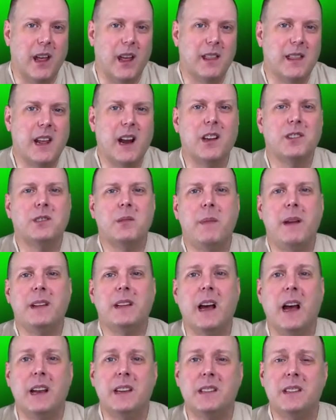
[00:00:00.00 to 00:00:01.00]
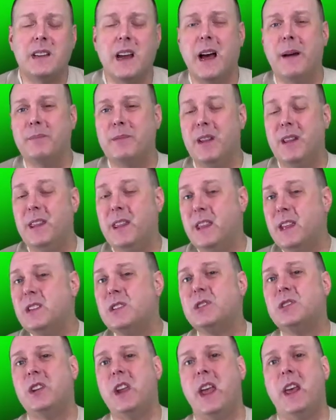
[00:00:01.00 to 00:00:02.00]
That also meant I stopped
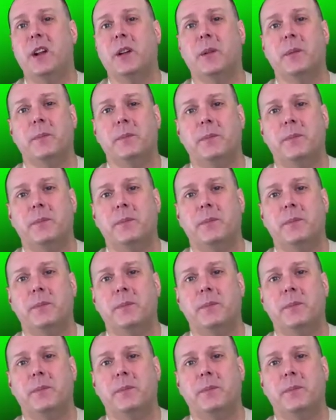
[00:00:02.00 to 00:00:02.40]
this channel.